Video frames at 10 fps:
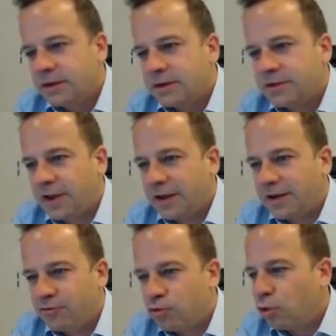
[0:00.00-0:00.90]
sit
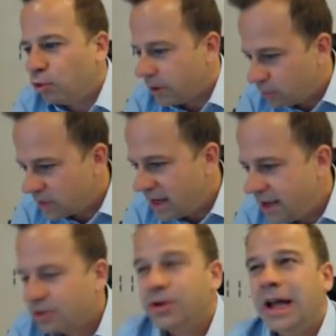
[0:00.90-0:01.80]
and rule that it was
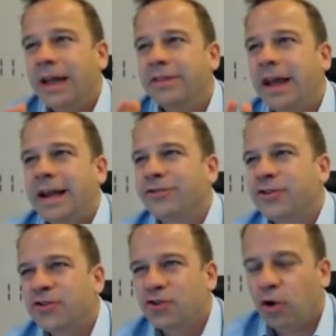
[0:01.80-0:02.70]
legal, you had, then had the
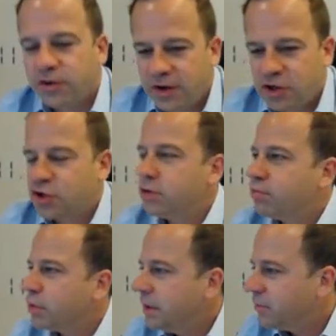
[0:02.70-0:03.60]
Scottish
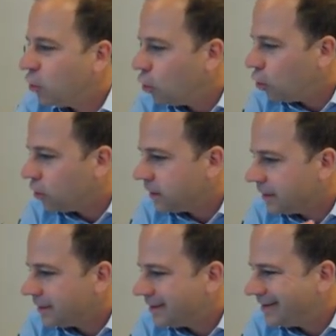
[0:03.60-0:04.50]
Supreme Court
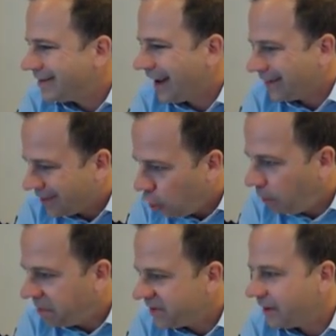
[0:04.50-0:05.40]
saying the
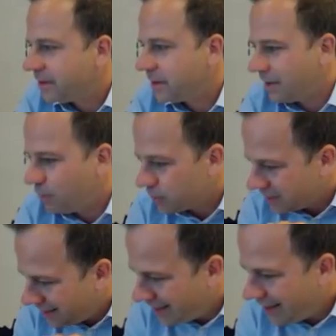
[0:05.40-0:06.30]
opposite, that it was
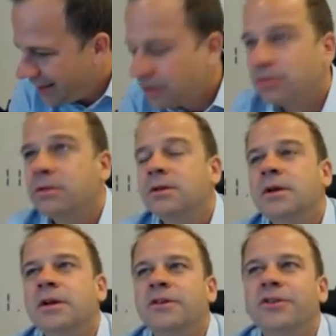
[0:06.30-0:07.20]
illegal.
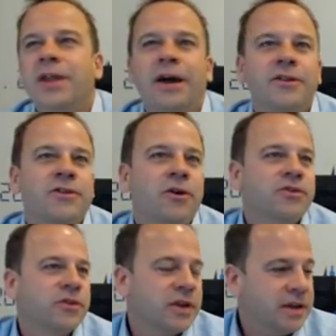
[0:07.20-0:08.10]
So now it's gone
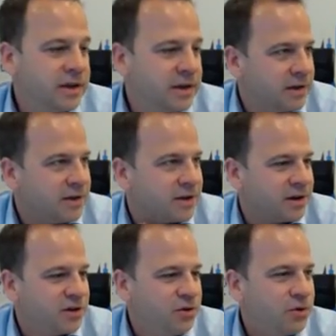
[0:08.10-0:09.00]
to the kind
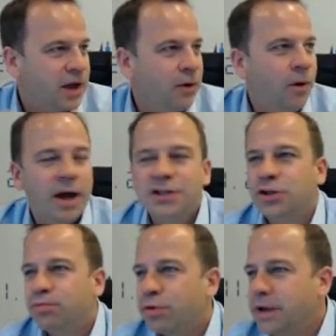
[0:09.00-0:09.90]
of U K-wide
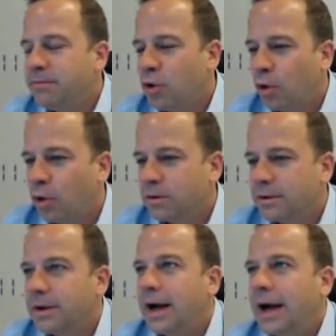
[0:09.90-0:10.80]
Supreme Court,
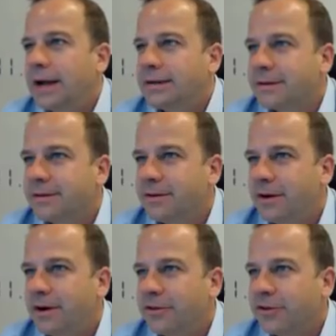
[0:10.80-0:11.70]
and
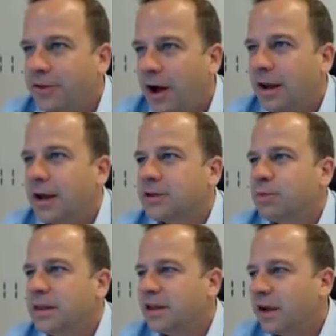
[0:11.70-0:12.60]
at the start of last
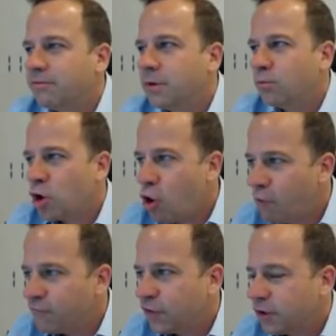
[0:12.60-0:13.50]
week the government were
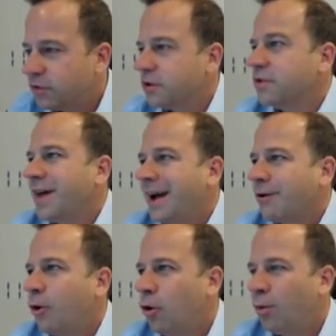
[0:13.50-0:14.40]
confident that that
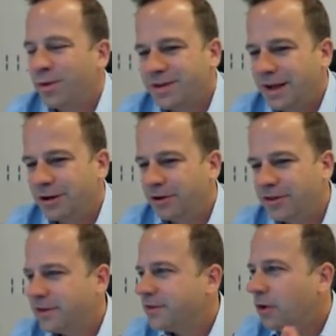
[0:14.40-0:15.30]
court would say, look,
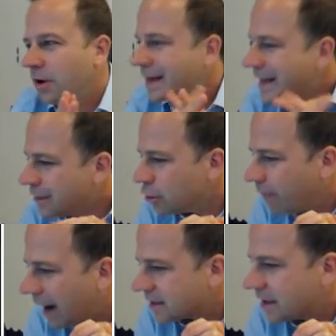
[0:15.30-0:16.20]
this is not a legal
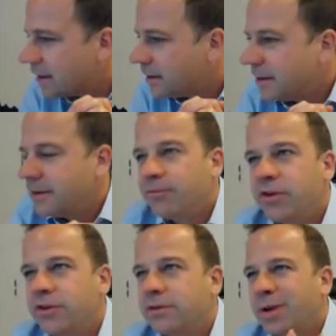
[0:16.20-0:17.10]
matter,
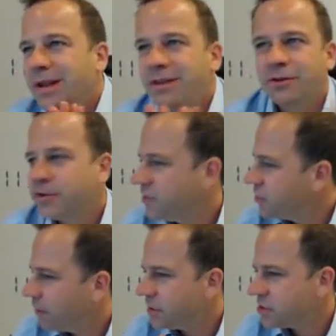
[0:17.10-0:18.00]
this is a political
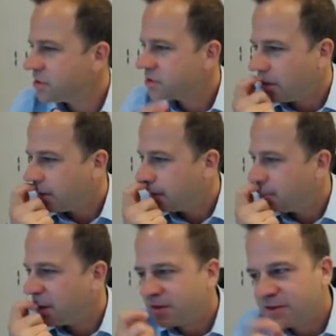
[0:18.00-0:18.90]
situation, it's not
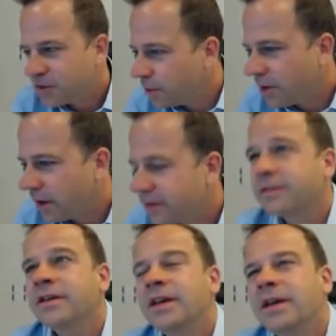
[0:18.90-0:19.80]
nothing to do with
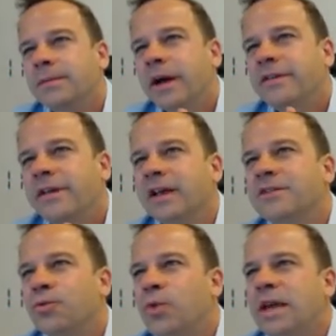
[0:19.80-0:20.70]
us. But I'd say as
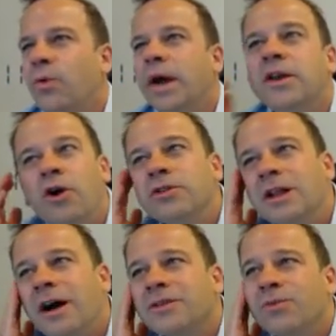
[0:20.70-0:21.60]
the week went on last